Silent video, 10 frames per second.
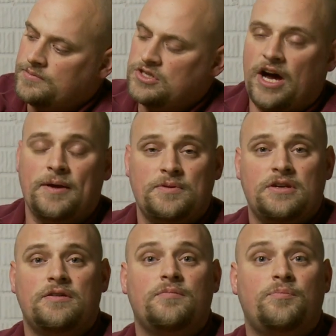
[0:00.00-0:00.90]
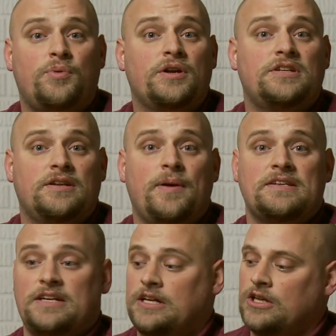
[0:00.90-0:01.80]
typed printed
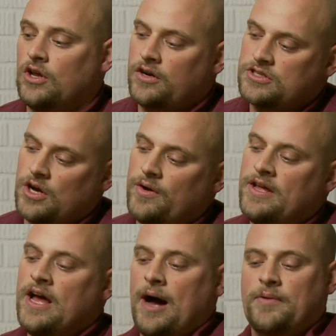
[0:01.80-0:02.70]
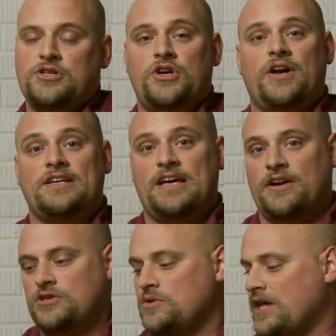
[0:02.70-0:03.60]
basically look. So I'm going to show you guys how to do